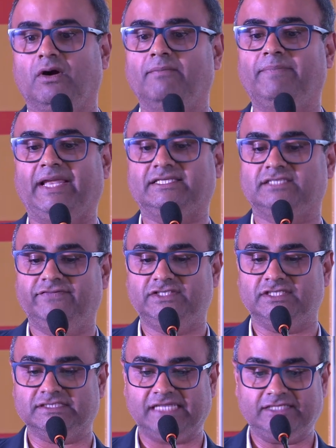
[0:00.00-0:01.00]
to complex
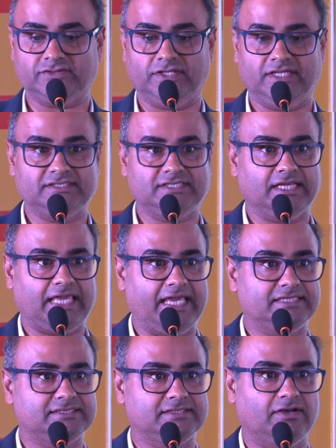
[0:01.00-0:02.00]
revisions, right? So here's a
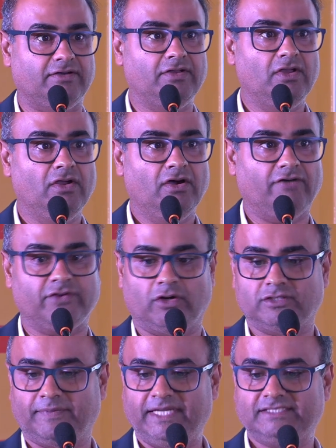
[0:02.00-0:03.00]
case of an
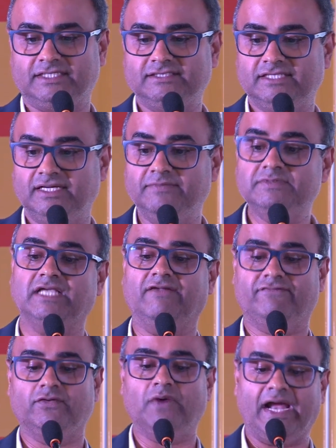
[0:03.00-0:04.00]
orthopedic surgeon
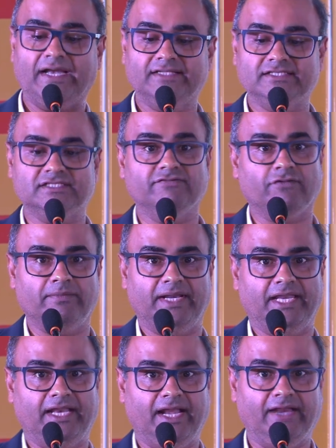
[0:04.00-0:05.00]
himself who had this
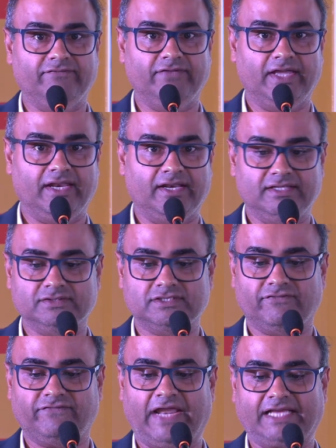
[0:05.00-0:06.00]
deformity, right? Where there
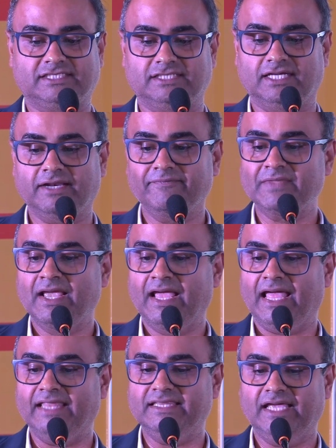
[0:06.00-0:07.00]
was a fracture,
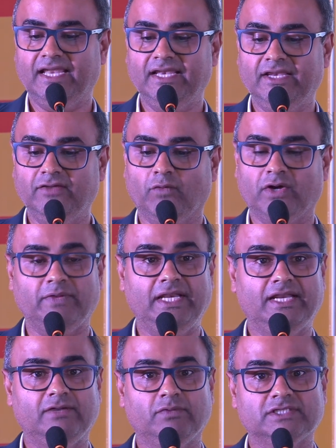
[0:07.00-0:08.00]
and then what
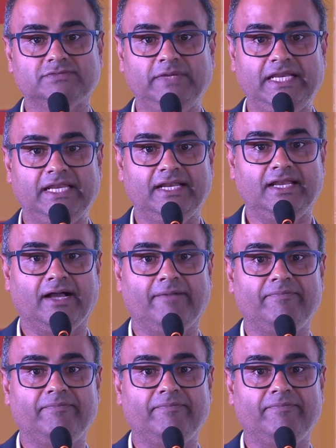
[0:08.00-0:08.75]
we did was we did